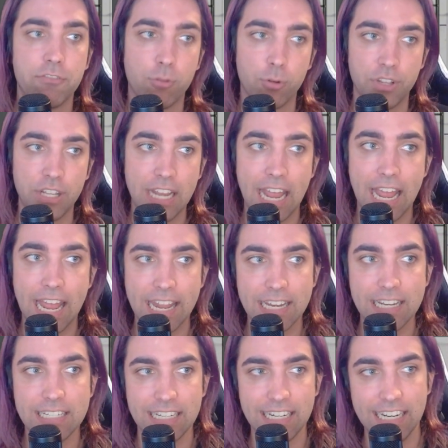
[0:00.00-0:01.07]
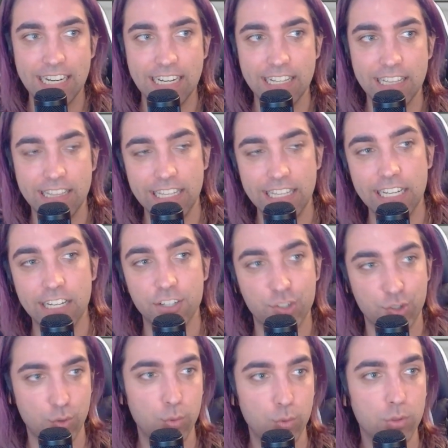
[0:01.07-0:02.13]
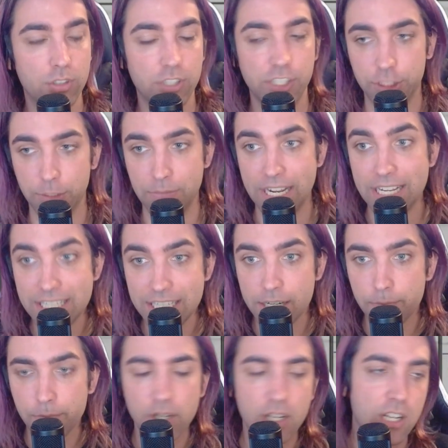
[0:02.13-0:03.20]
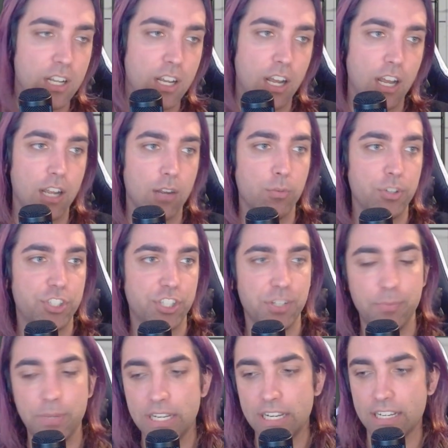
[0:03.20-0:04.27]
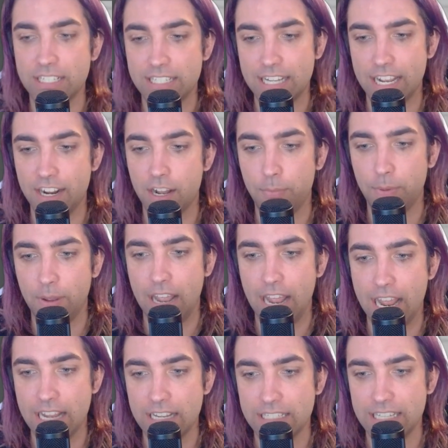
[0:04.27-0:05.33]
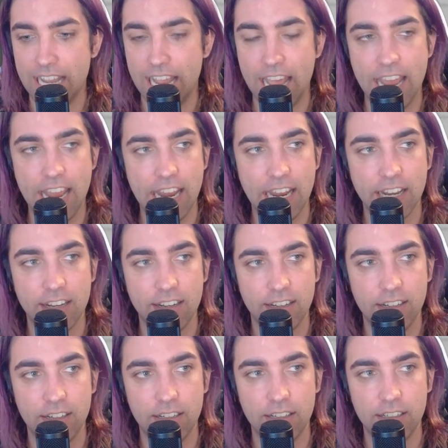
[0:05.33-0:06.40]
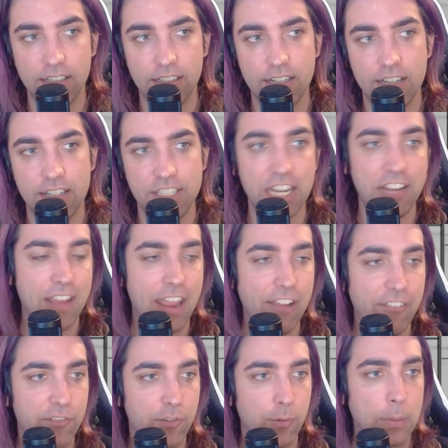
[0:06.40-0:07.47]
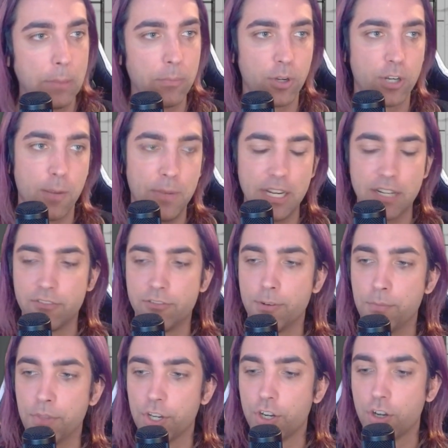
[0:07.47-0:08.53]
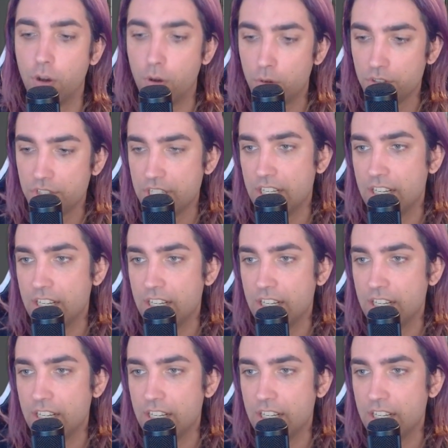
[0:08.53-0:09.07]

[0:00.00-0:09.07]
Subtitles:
for the end in the school gymnasium, which should be set up as a safe haven for people coming in from the cold.